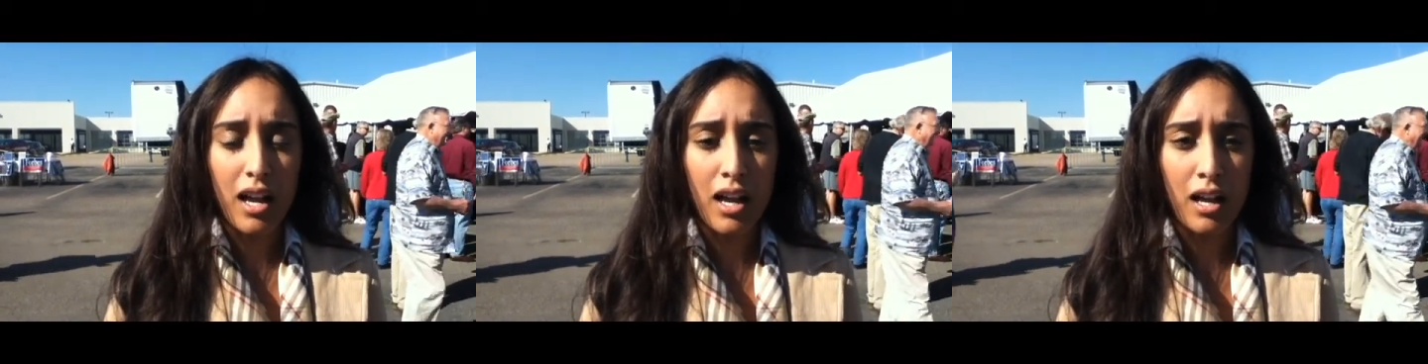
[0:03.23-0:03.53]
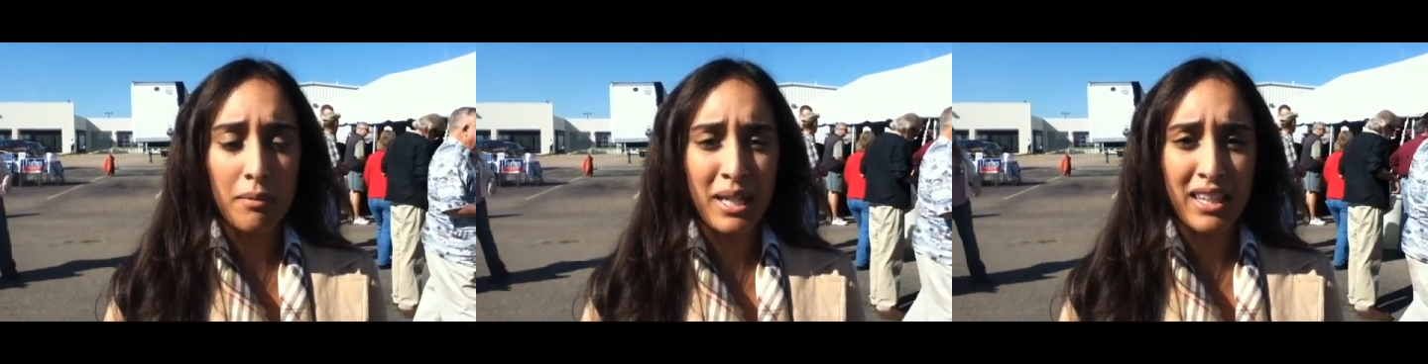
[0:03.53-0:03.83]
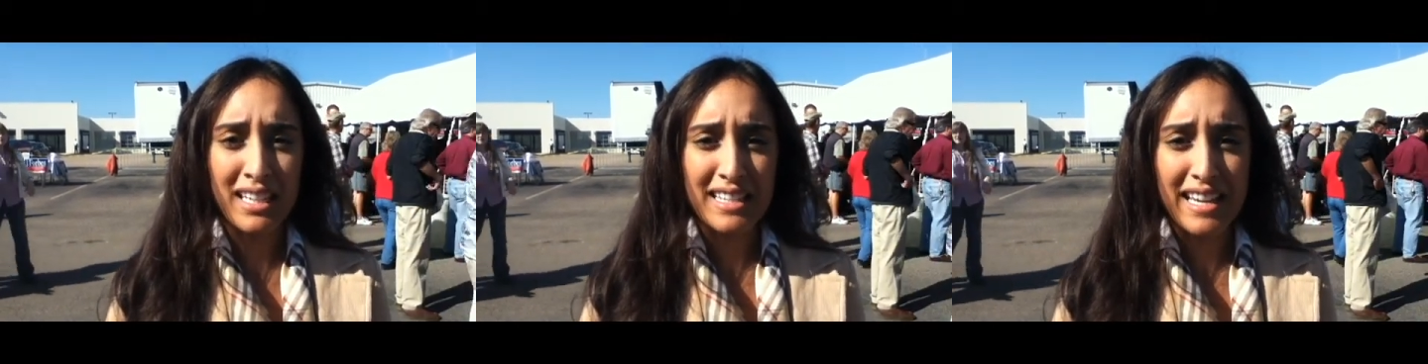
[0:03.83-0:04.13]
um, I
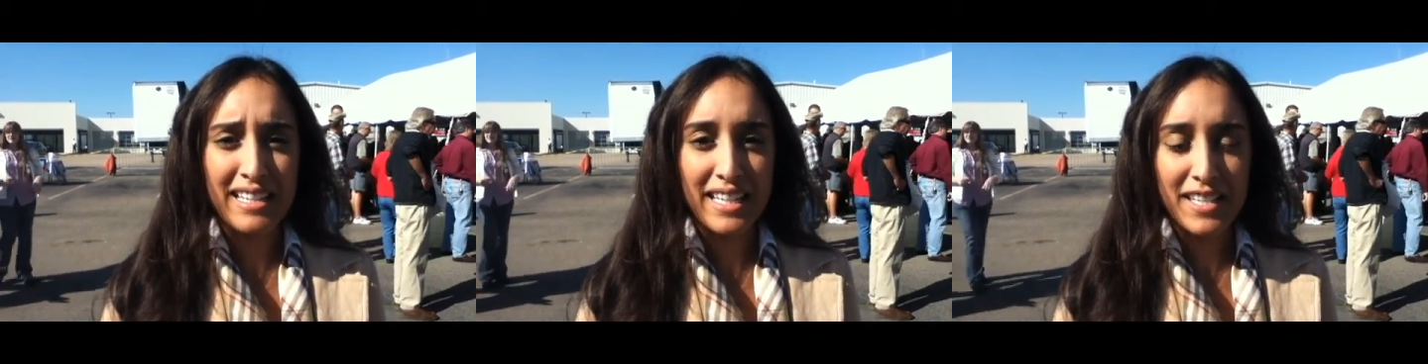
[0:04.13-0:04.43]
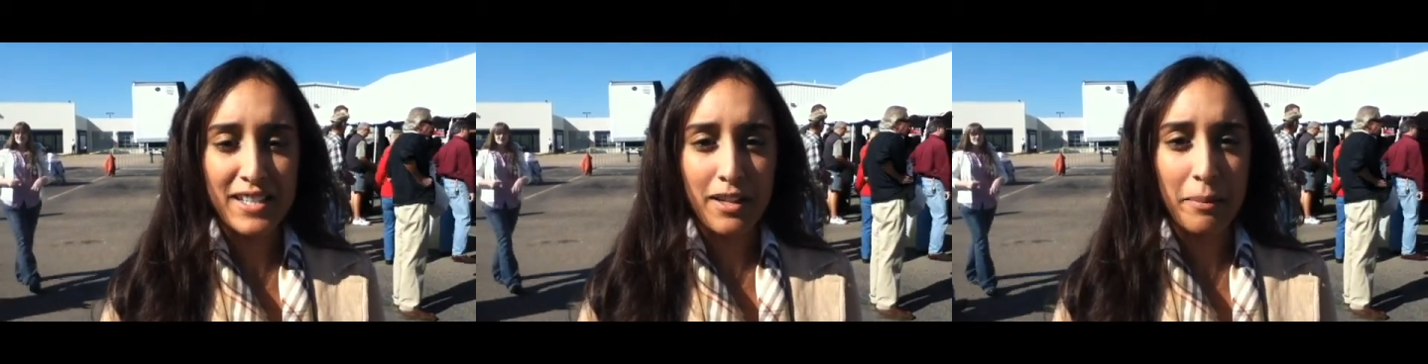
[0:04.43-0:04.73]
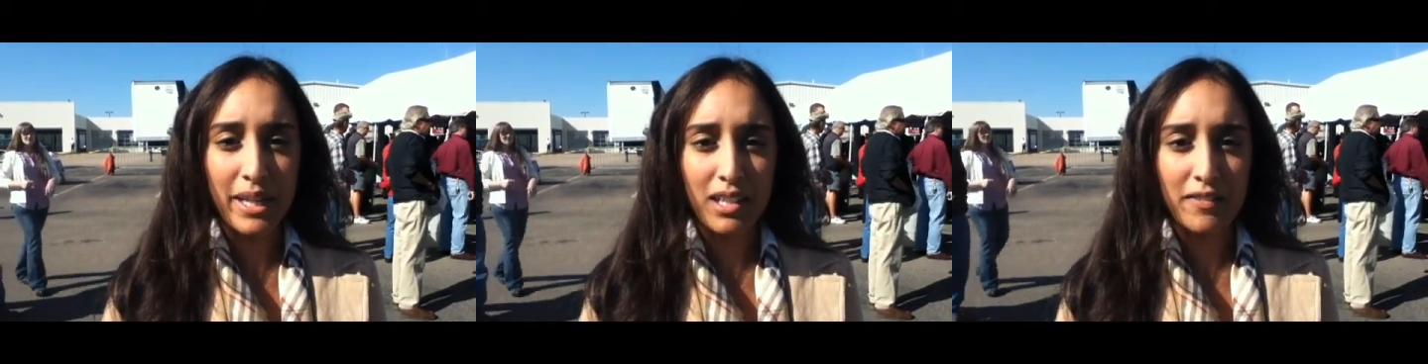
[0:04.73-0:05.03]
think his ideas are
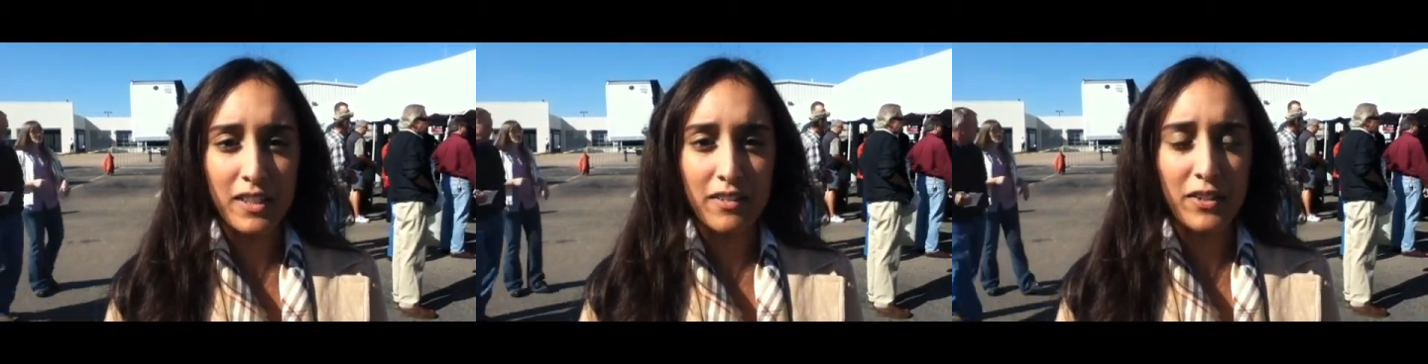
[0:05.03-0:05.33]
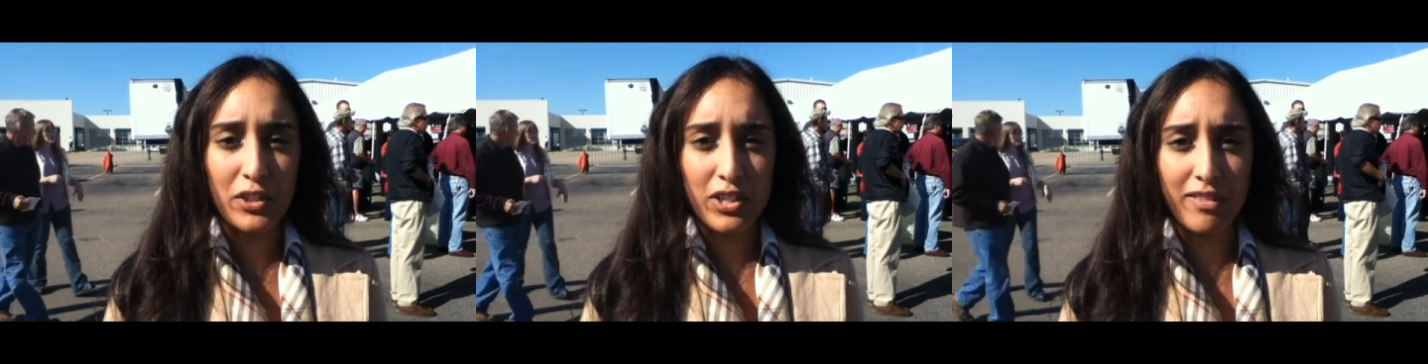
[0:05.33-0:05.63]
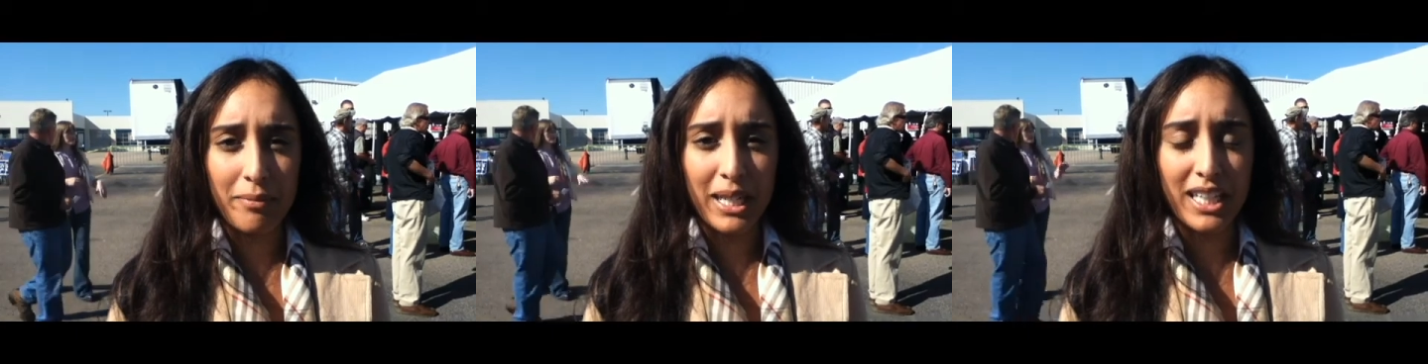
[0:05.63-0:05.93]
better for the future
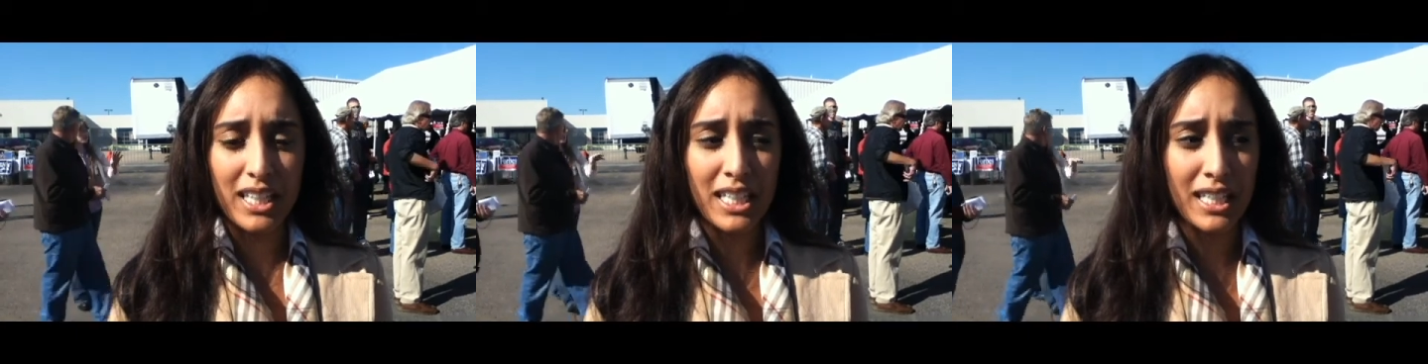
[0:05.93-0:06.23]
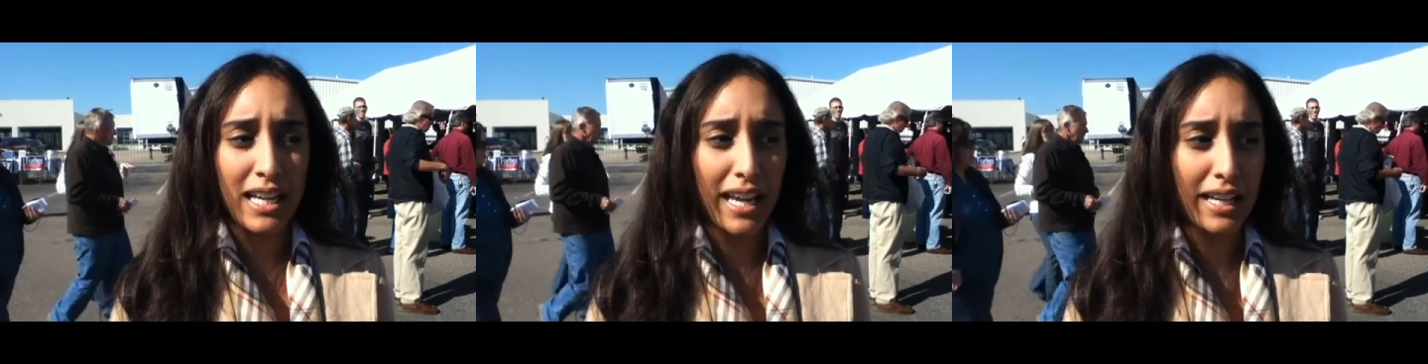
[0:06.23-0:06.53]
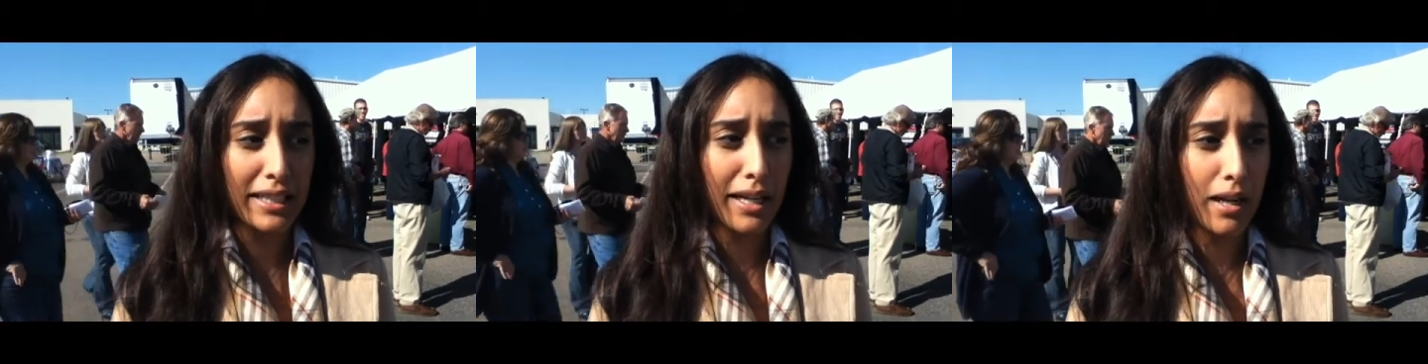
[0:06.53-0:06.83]
of America,
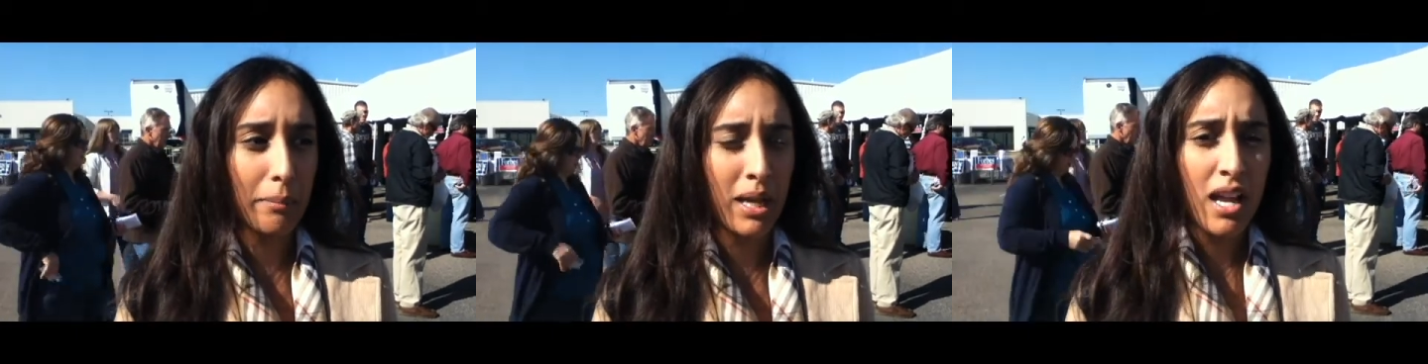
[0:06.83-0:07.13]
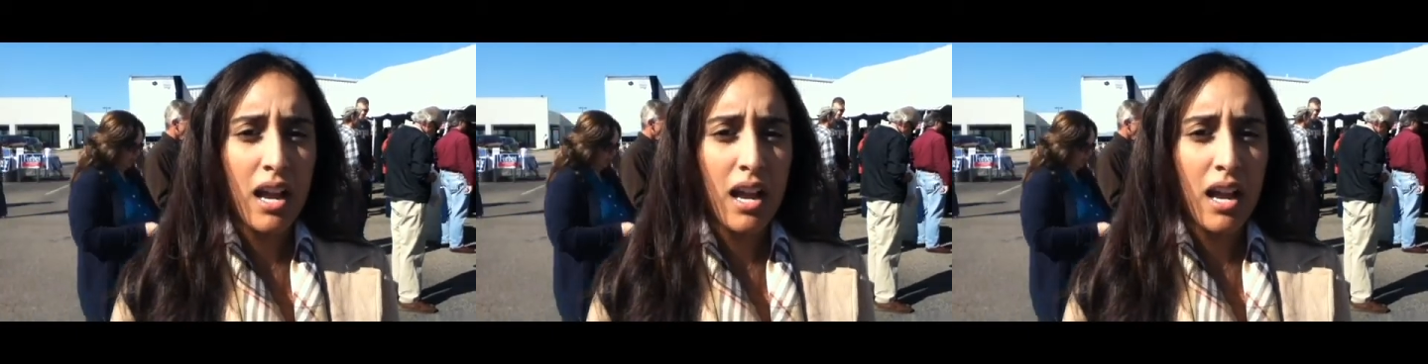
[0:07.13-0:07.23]
and um,